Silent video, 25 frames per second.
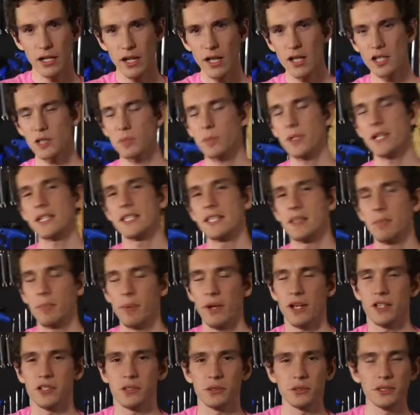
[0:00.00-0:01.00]
last piece of the
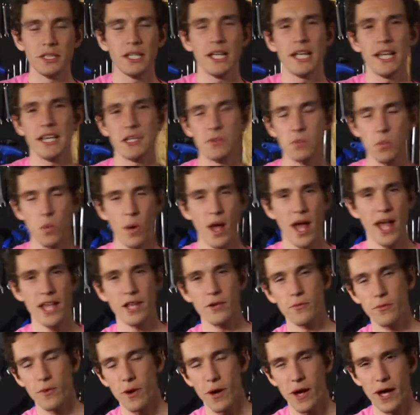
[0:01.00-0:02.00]
puzzle is where
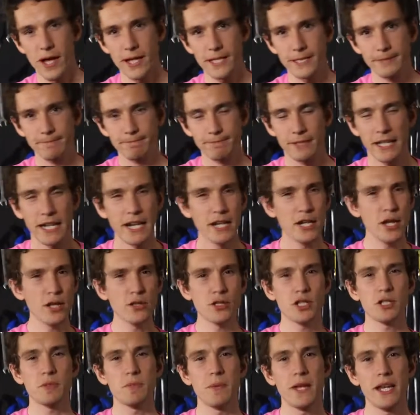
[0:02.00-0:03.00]
you ride. And I don't
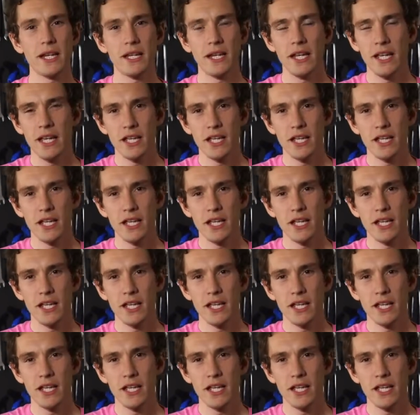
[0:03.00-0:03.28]
just mean